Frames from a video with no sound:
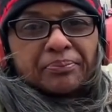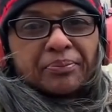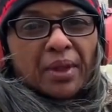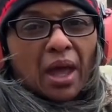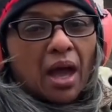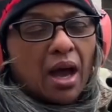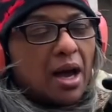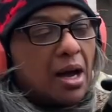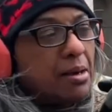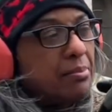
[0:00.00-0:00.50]

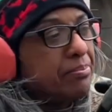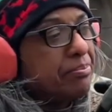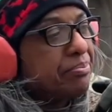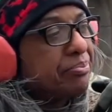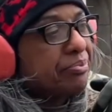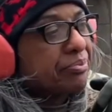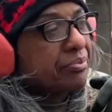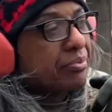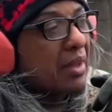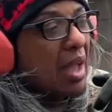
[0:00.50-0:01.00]
And
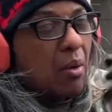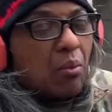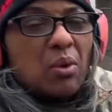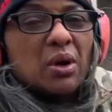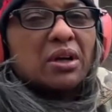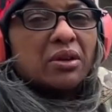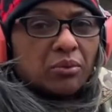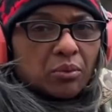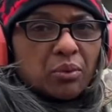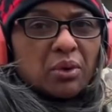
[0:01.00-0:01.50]

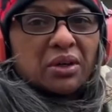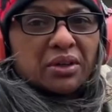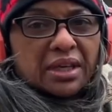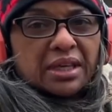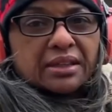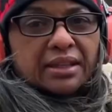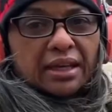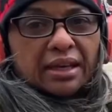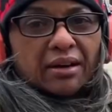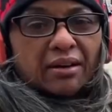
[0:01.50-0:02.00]
we'll get
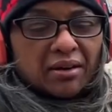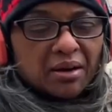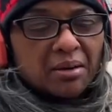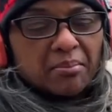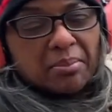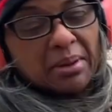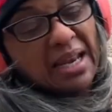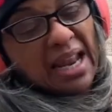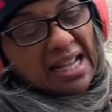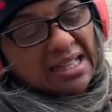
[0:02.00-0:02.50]
there,
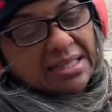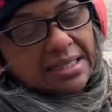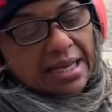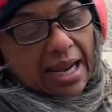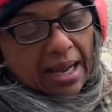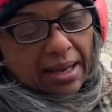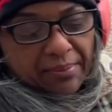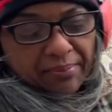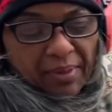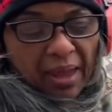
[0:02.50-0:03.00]
but not today.